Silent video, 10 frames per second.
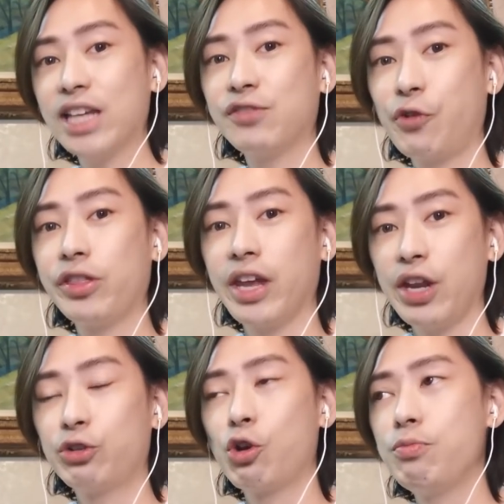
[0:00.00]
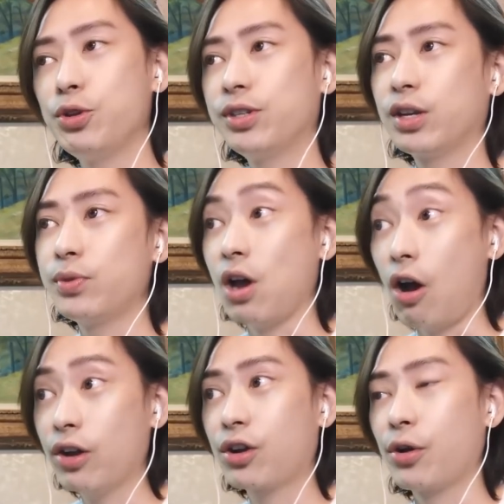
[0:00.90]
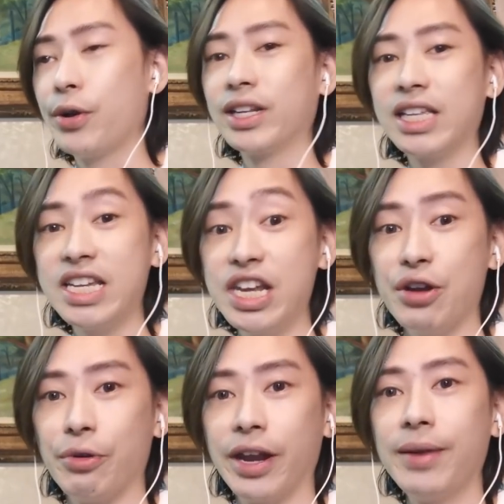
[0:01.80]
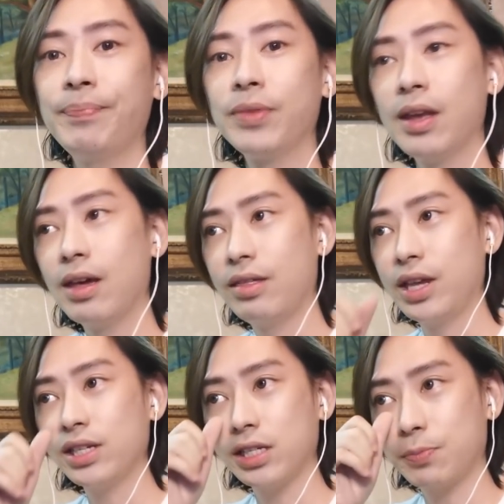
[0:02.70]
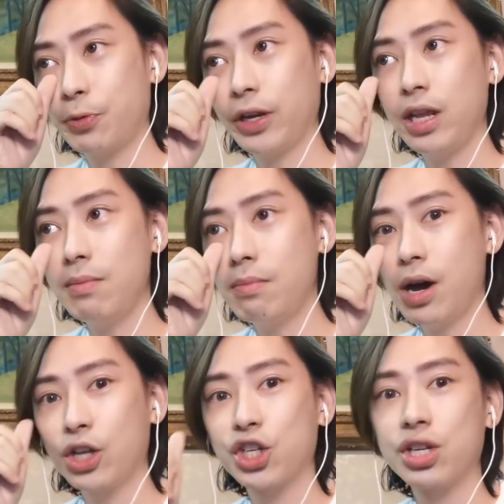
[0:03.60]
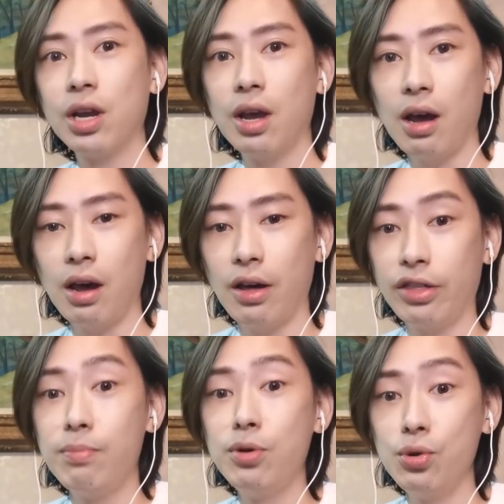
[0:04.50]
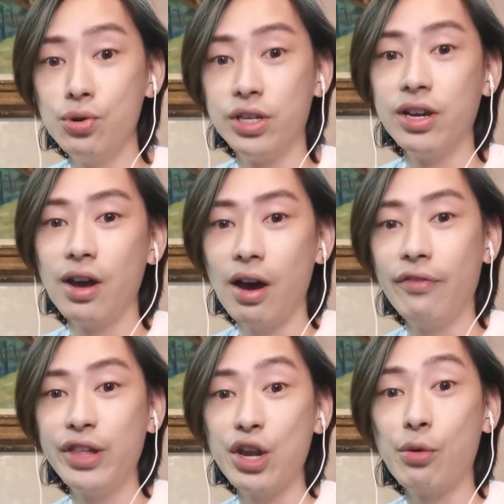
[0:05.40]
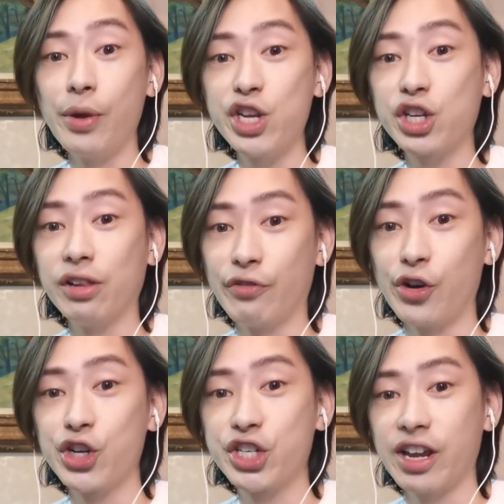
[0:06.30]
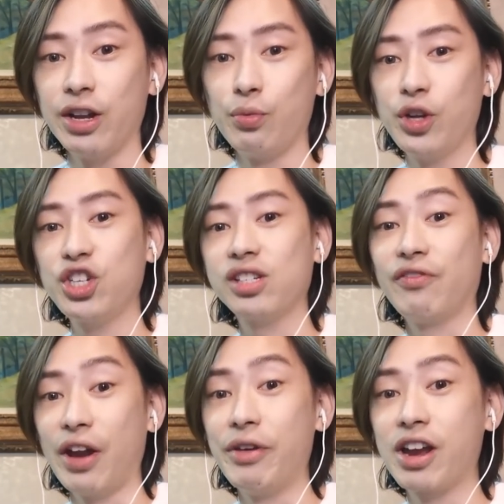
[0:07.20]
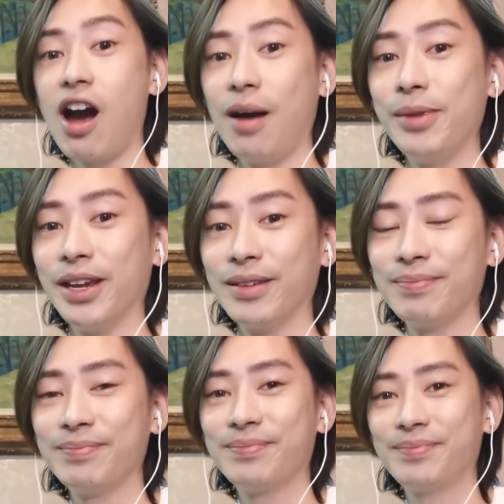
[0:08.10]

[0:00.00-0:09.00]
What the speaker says: As for the intro music we are currently hearing, this is pretty much the mood of the original version, which is very calming.